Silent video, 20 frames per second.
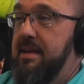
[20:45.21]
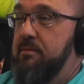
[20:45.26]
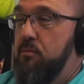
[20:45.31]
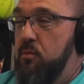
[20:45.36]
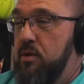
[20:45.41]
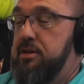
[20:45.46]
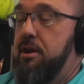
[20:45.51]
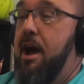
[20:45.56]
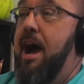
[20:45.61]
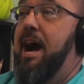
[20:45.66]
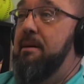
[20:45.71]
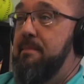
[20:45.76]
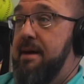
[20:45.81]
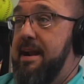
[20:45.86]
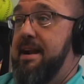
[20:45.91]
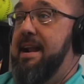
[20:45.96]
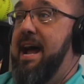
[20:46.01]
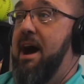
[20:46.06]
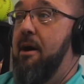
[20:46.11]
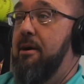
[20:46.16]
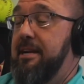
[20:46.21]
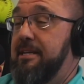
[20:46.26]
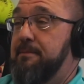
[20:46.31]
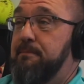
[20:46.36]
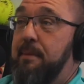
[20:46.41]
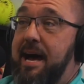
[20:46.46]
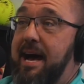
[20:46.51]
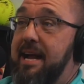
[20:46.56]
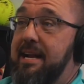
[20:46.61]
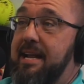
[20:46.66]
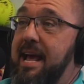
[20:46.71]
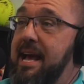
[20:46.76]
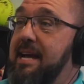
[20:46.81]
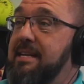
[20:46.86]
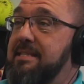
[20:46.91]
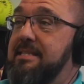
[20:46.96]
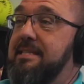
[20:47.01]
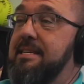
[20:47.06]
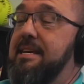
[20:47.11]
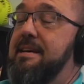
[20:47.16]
We're talking about it now on this podcast.